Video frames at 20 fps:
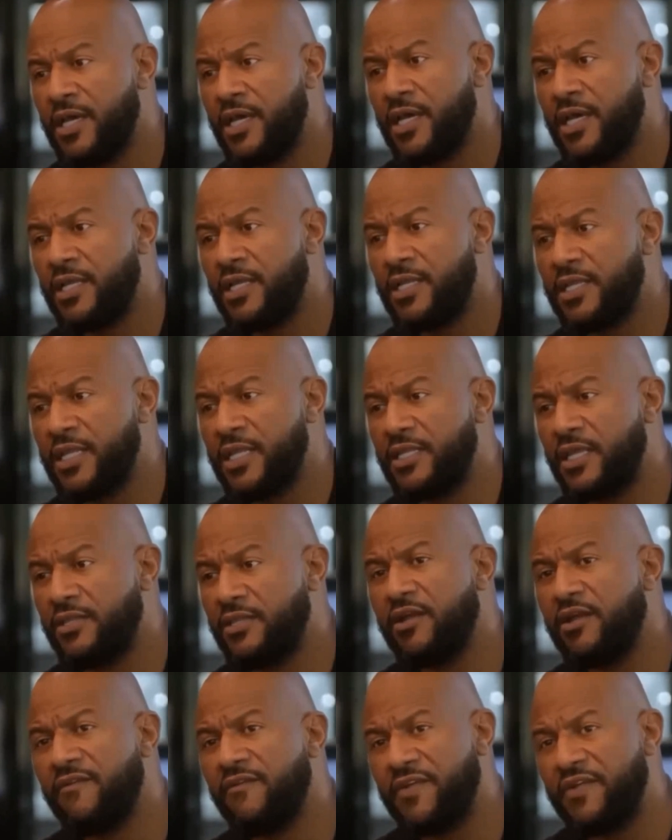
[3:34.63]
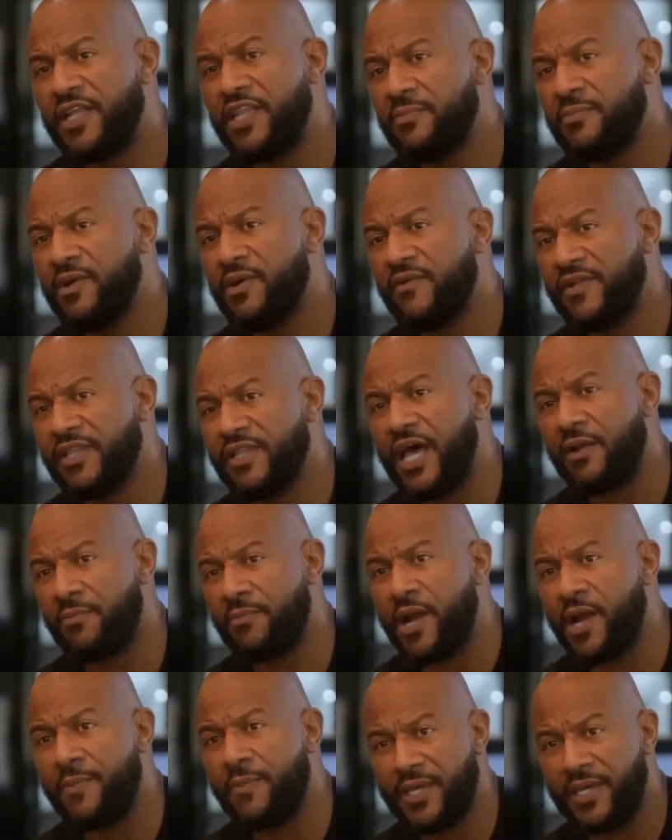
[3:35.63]
Sources close to production
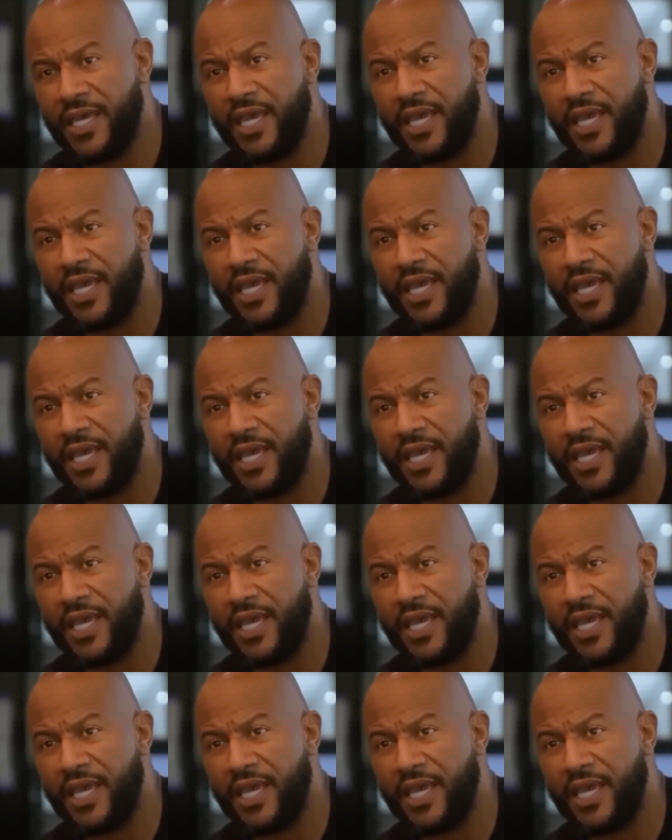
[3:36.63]
claimed that